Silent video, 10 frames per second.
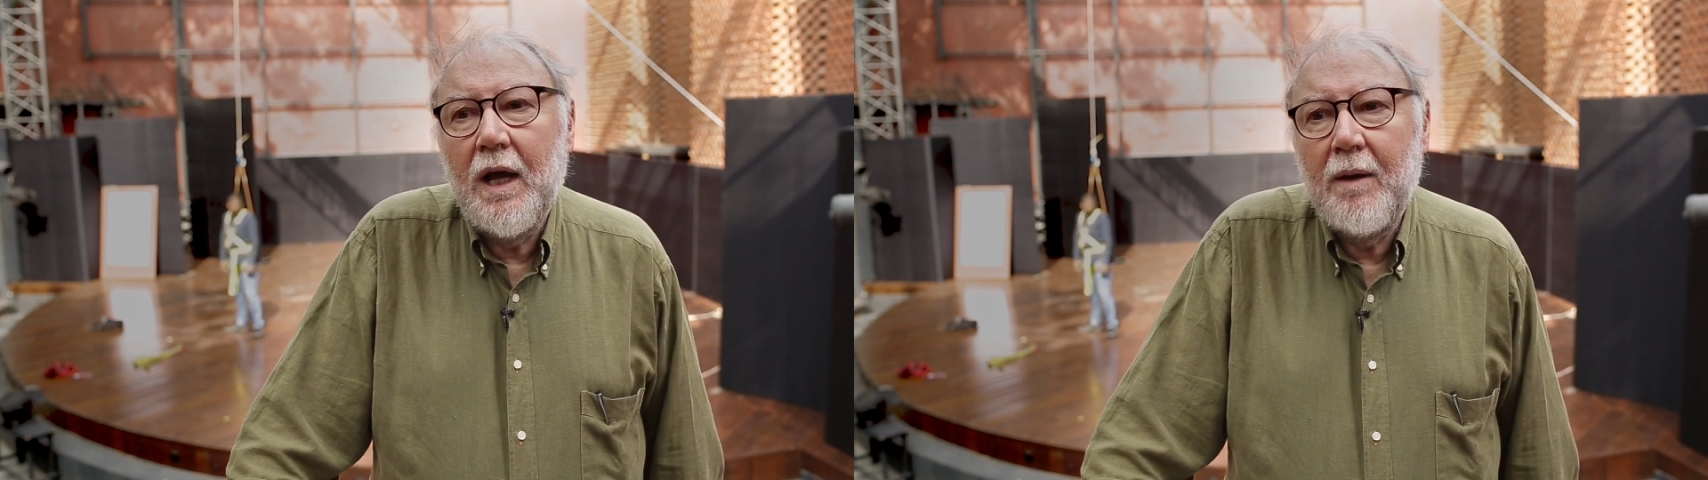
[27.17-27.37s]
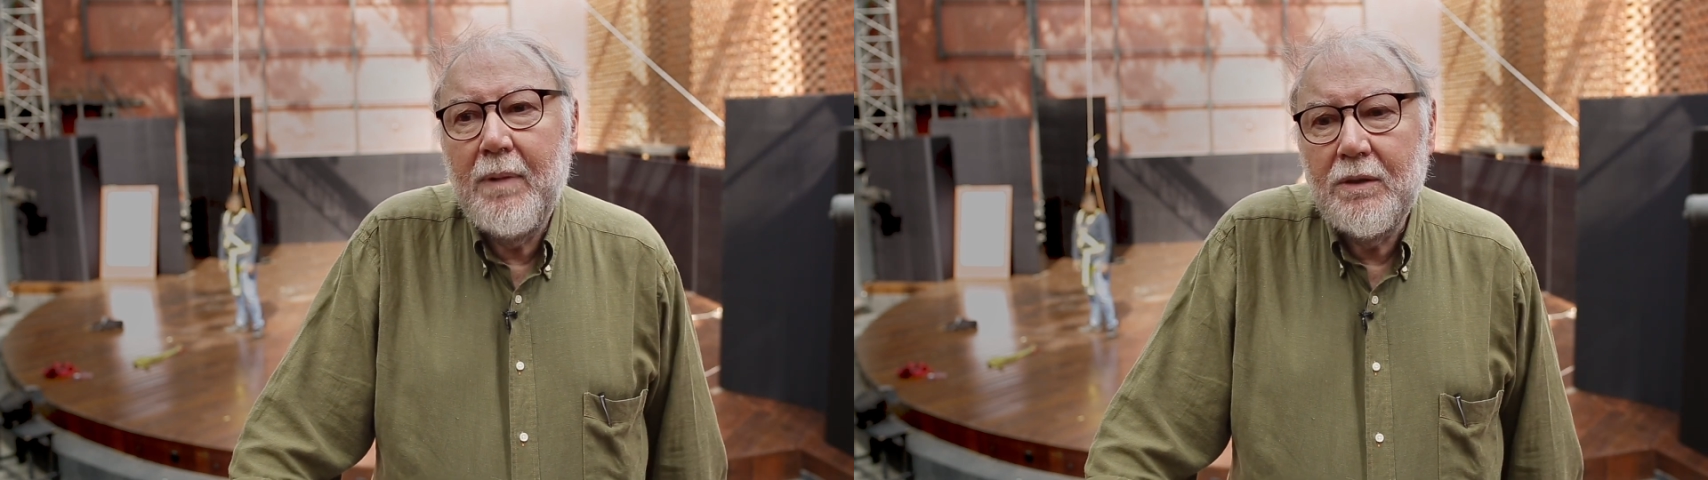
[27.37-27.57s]

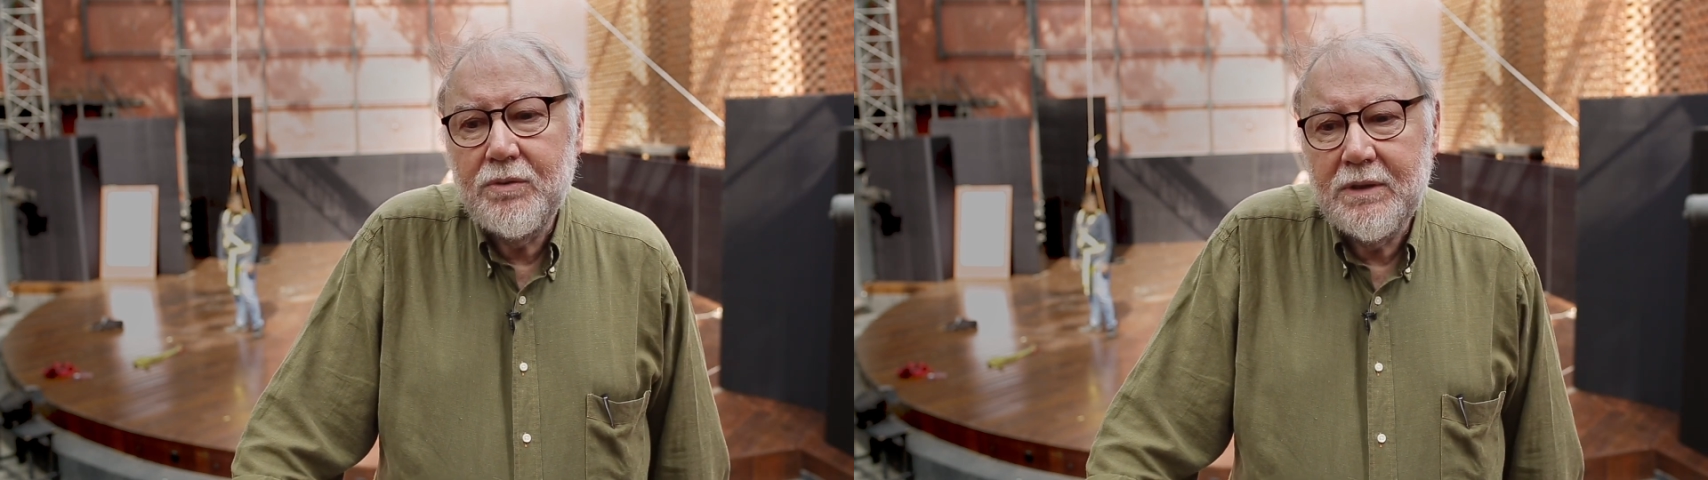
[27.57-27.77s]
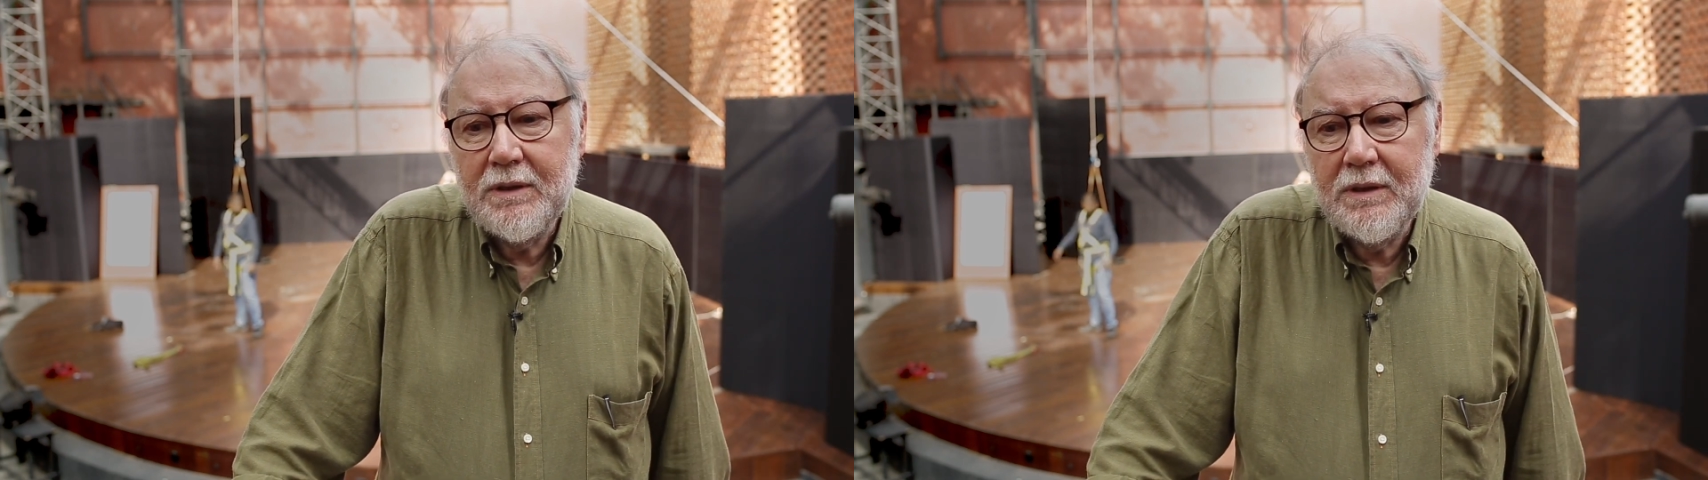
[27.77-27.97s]
about
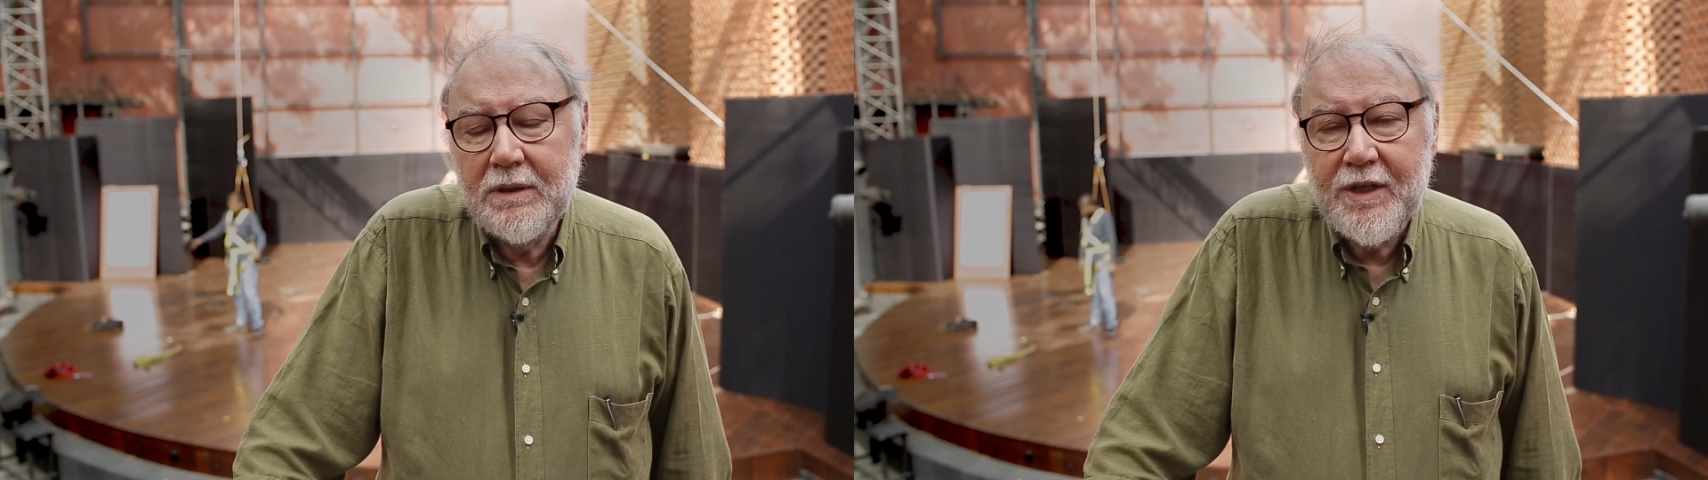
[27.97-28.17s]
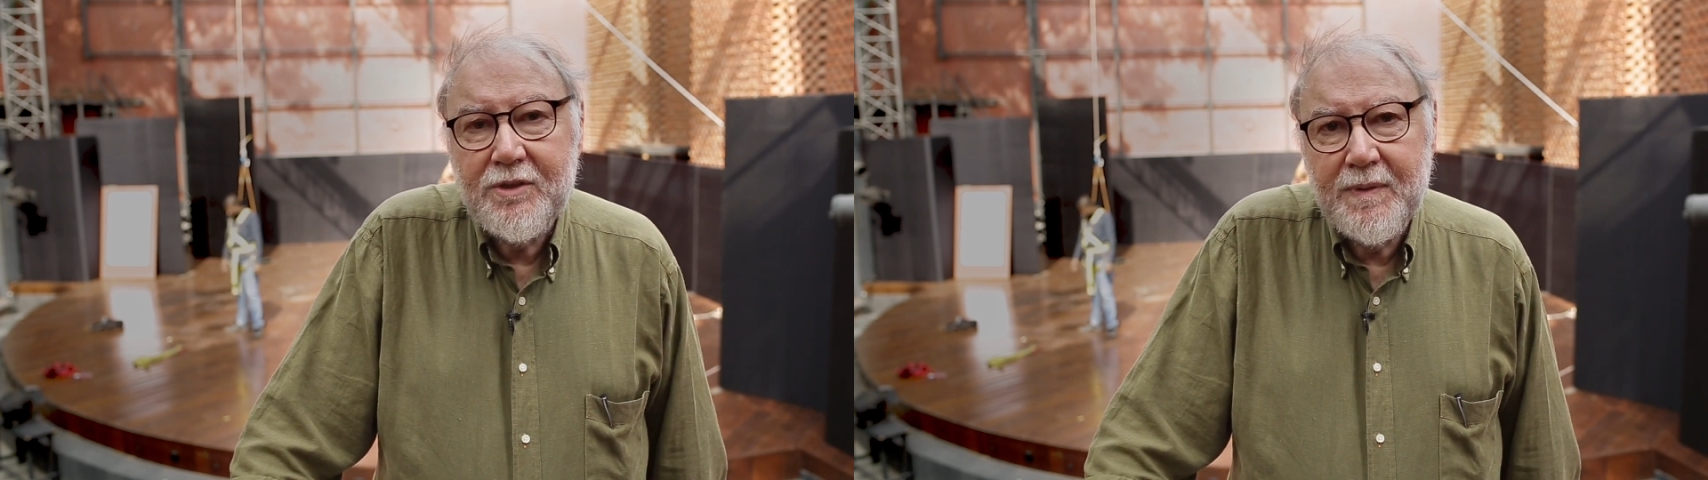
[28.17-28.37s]

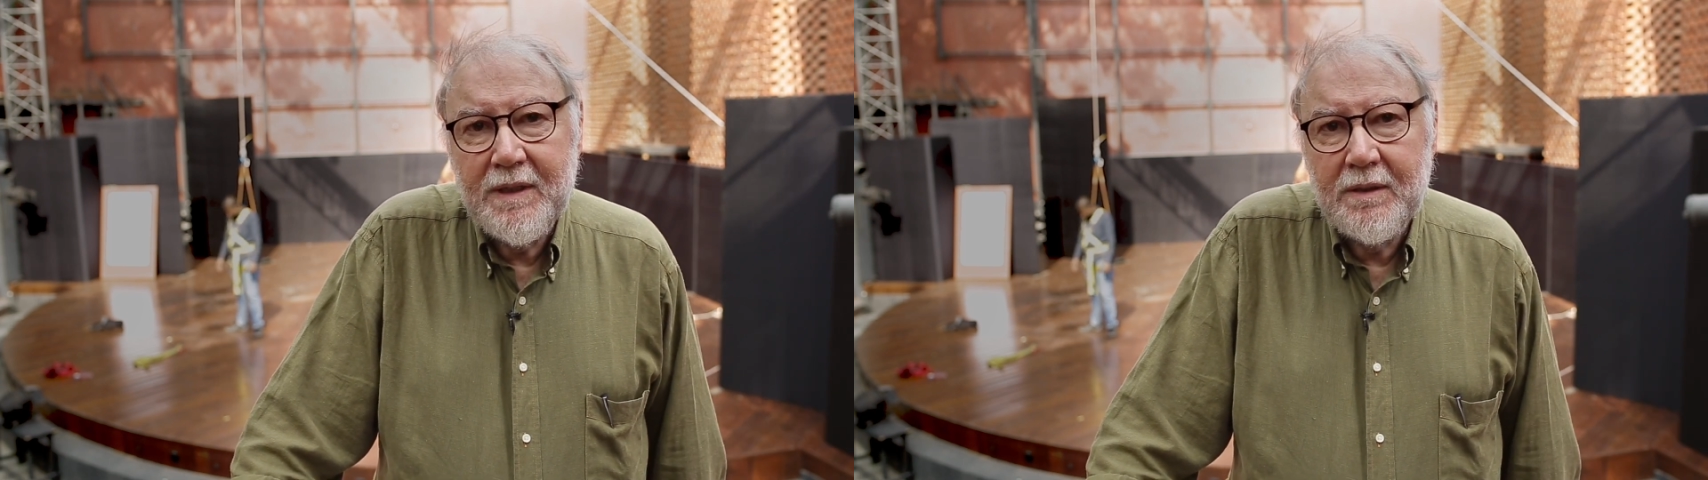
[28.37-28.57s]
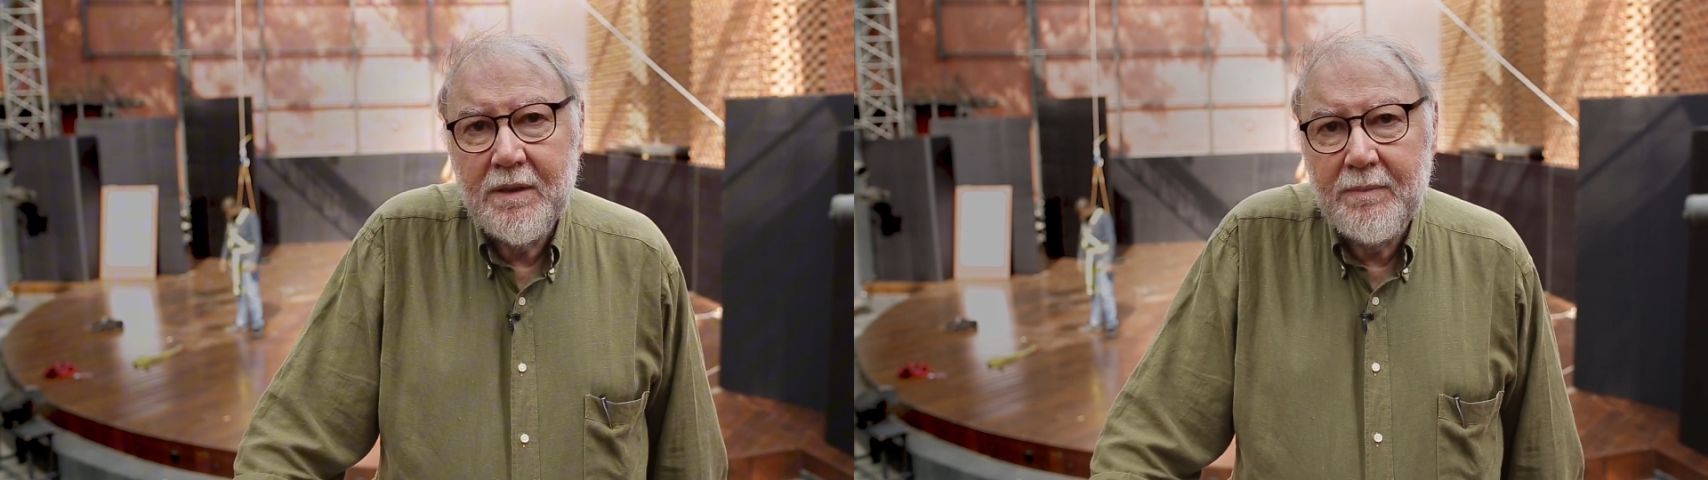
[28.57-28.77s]
Shakespeare,